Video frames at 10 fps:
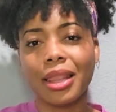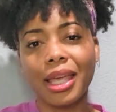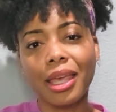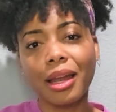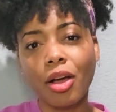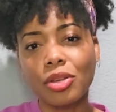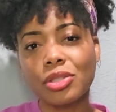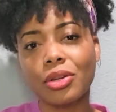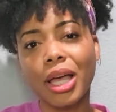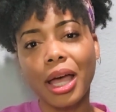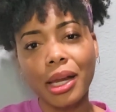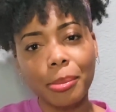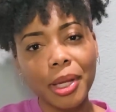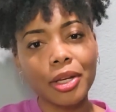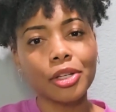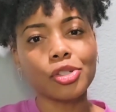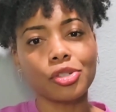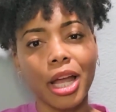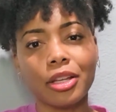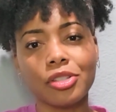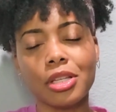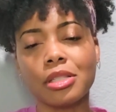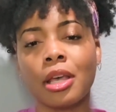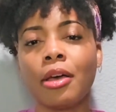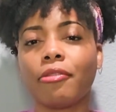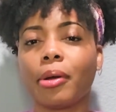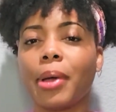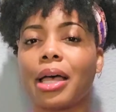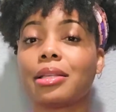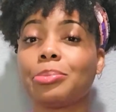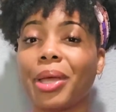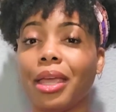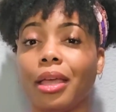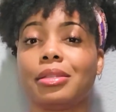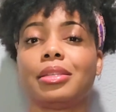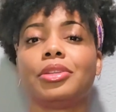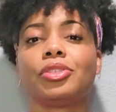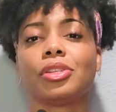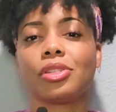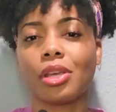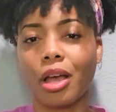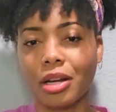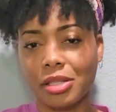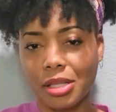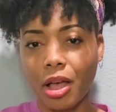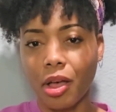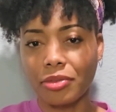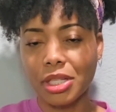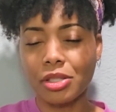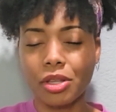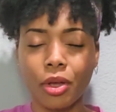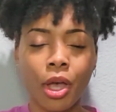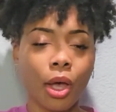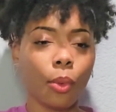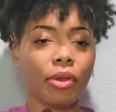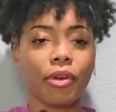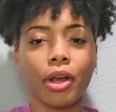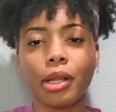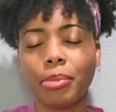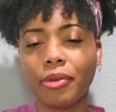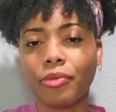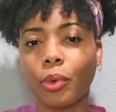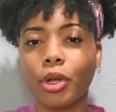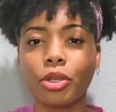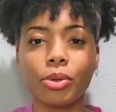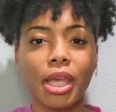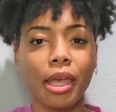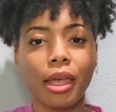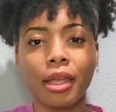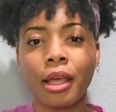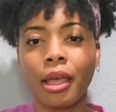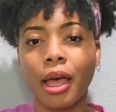they can also kind of be distractions from us paying attention to ourselves. And so we've heard it before, you can't